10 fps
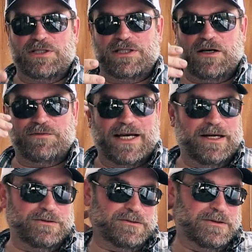itself
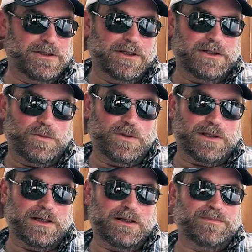down
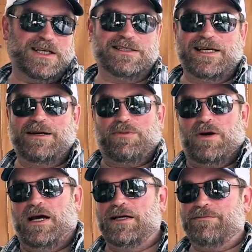with a damp
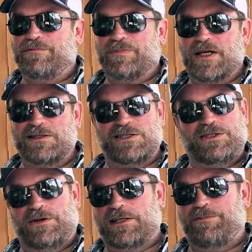rag because it's
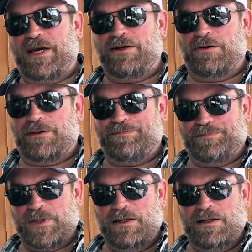still got the paint on it.
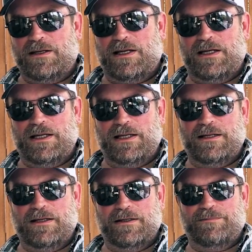
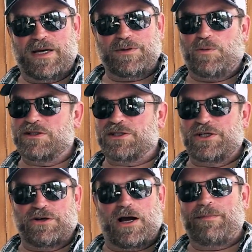And maybe once a
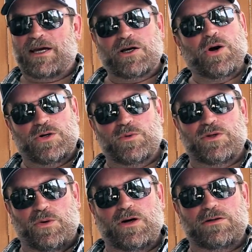year I may coat it
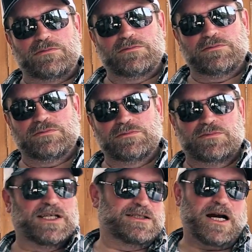with oil,
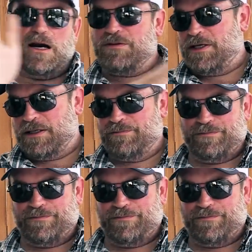the entire thing.